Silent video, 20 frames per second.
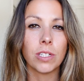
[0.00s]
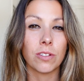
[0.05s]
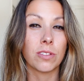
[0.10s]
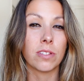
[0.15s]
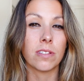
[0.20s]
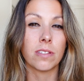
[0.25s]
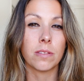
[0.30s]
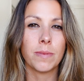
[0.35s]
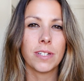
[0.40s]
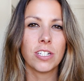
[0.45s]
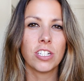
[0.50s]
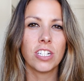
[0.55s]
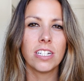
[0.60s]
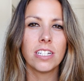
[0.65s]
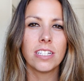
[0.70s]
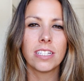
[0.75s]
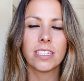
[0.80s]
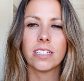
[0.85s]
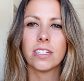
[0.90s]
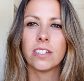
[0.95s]
your
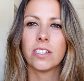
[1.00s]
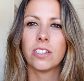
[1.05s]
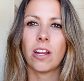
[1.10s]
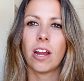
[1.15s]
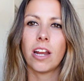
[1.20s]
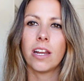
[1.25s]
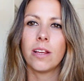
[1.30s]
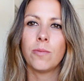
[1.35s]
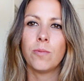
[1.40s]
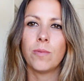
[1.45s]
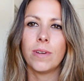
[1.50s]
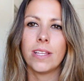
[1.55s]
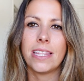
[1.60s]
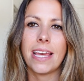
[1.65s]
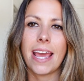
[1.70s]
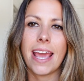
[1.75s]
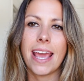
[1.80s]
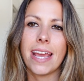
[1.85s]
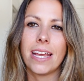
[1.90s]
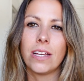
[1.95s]
suspicions, starting with
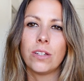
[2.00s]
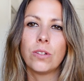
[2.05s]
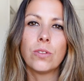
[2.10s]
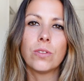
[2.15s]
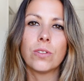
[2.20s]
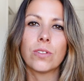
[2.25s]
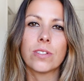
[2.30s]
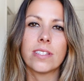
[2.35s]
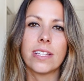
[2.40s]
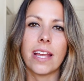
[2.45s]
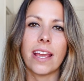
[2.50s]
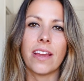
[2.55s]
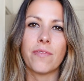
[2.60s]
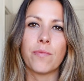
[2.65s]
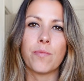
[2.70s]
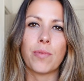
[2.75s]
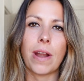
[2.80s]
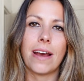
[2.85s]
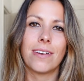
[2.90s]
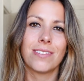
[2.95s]
a Google Safe
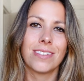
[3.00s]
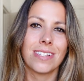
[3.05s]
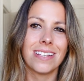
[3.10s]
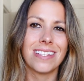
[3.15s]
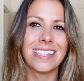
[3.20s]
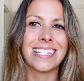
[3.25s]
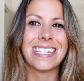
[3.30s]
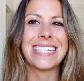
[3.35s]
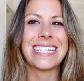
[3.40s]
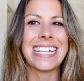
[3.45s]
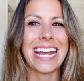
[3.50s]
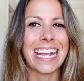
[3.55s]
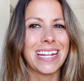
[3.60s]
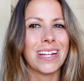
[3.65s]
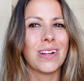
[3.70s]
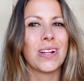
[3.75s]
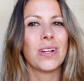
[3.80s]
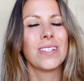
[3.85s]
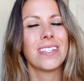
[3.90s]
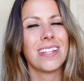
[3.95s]
Browsing
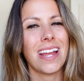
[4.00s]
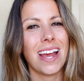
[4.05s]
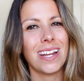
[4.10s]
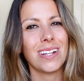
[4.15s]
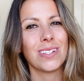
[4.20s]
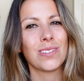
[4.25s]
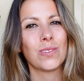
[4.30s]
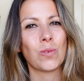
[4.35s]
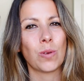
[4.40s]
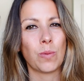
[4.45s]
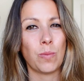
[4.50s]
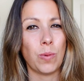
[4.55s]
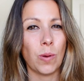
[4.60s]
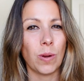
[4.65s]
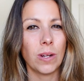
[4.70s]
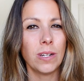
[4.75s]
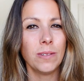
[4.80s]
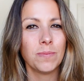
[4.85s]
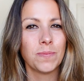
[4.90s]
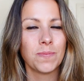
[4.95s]
Site Status
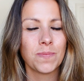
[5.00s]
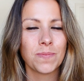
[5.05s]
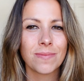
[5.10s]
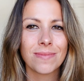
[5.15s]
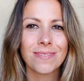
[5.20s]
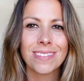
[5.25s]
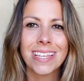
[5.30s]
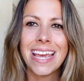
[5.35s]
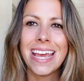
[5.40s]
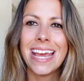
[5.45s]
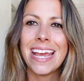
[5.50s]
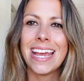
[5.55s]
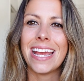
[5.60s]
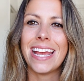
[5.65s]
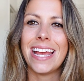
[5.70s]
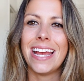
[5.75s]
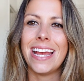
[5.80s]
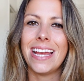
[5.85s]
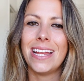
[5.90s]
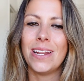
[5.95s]
Report.
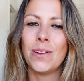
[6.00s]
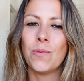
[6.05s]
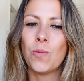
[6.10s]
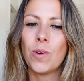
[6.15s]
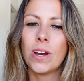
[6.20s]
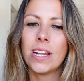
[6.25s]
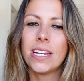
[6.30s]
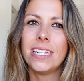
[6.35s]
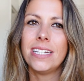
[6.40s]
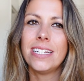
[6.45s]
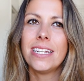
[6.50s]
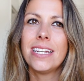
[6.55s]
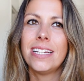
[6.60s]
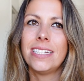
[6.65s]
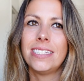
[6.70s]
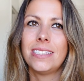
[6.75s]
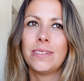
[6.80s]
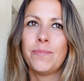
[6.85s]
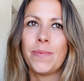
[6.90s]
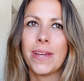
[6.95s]
And what it
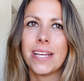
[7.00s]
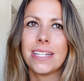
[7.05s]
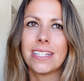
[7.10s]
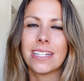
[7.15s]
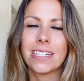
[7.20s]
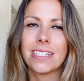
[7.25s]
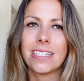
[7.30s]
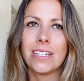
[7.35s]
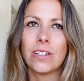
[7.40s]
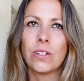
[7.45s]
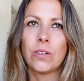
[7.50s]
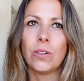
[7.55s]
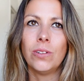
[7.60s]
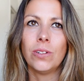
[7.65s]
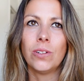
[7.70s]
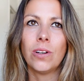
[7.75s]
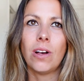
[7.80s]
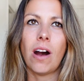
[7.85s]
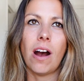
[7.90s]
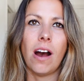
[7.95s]
is, basically,
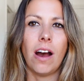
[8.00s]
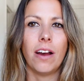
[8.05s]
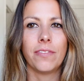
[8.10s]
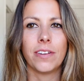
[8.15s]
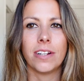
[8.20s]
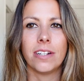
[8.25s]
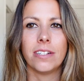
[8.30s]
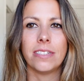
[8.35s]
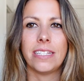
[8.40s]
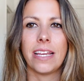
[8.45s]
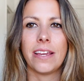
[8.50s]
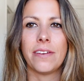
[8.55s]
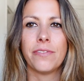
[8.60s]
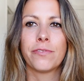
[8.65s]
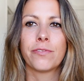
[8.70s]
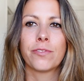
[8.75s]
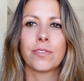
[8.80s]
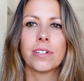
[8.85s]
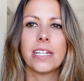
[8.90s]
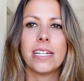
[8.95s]
Google offers a
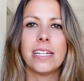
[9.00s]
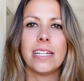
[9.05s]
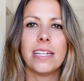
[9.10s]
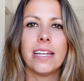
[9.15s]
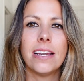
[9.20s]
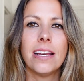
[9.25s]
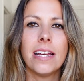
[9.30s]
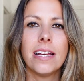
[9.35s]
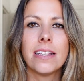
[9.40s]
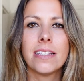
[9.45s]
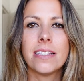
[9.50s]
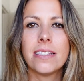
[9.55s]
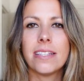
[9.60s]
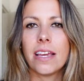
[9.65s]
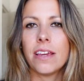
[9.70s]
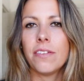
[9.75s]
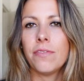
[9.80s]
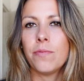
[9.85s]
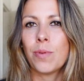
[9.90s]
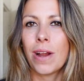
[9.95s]
free
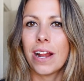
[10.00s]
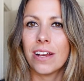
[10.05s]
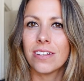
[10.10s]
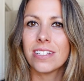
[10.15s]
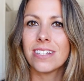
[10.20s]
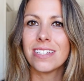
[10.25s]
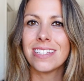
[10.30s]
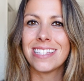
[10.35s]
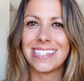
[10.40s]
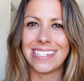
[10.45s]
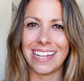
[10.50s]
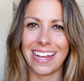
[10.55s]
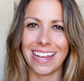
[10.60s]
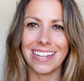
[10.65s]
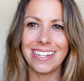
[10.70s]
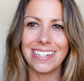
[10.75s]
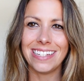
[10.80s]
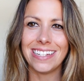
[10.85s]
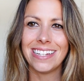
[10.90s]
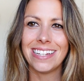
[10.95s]
safe browsing
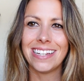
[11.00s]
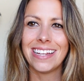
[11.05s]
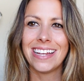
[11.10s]
site